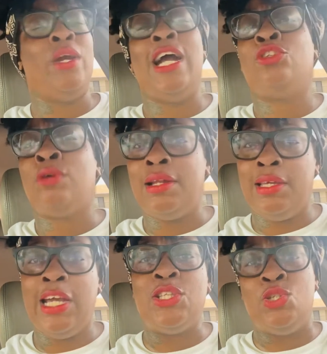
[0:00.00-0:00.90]
We are trying
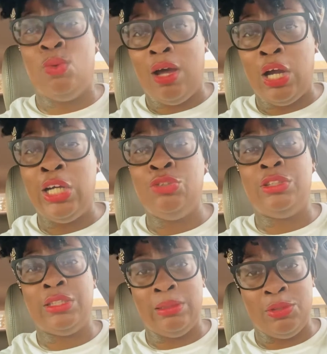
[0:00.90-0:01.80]
to get to
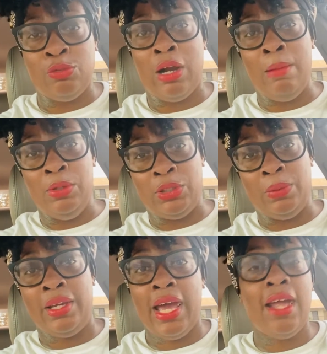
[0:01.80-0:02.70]
100 subscribers,
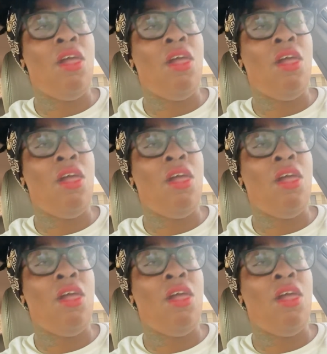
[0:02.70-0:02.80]
okay?